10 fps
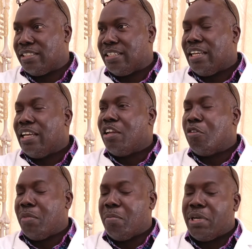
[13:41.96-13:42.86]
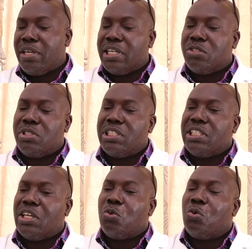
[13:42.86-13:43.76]
Yeah. Remember, you are
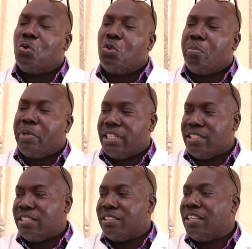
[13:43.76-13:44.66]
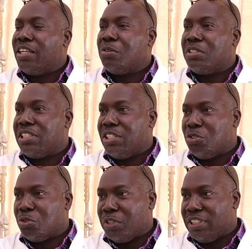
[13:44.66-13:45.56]
treating the whole person and not the
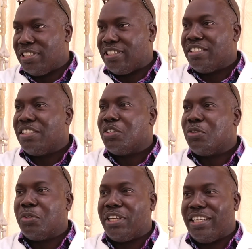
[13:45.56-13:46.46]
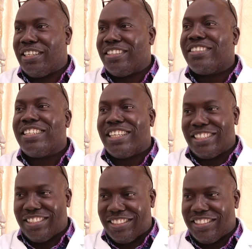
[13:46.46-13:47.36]
joint. Okay, mm.
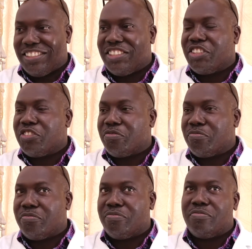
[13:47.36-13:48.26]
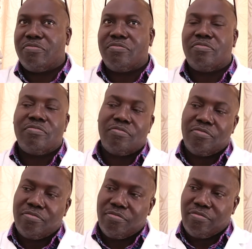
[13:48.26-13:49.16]
yes. Um, it says